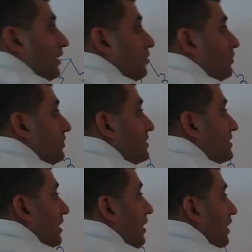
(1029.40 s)
call this
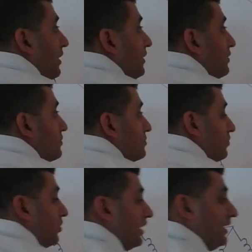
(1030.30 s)
I
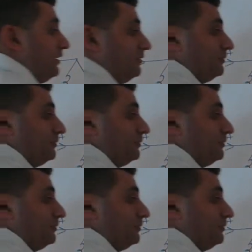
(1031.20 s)
small a,